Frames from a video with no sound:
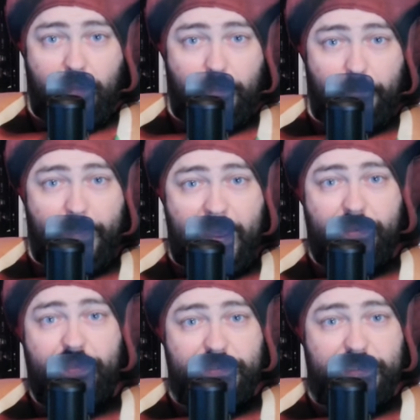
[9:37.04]

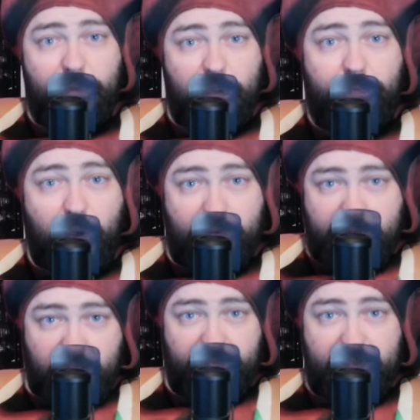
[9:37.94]
maybe there's some
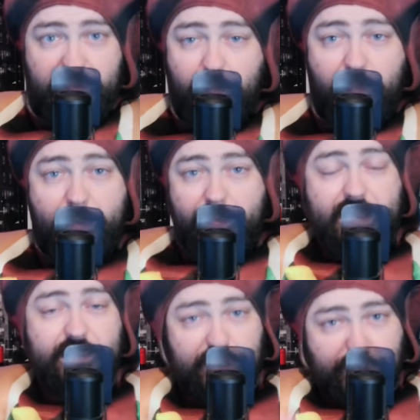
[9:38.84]
component of it. Maybe
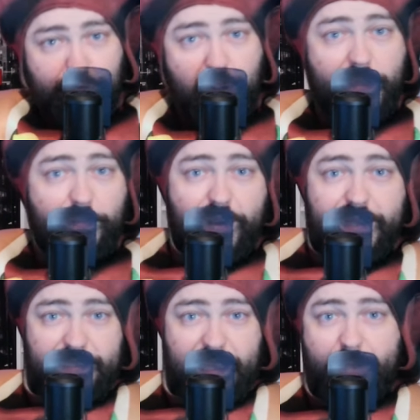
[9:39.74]
it's the straw that
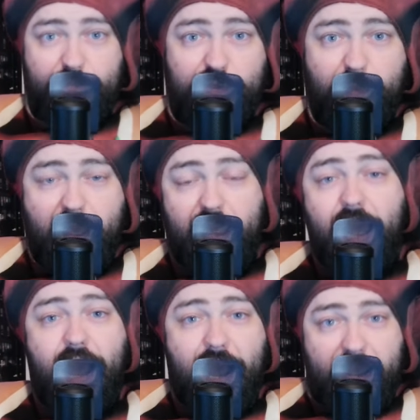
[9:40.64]
breaks the camel's back.
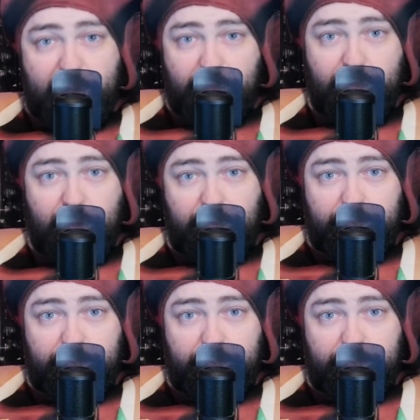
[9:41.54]
I don't know.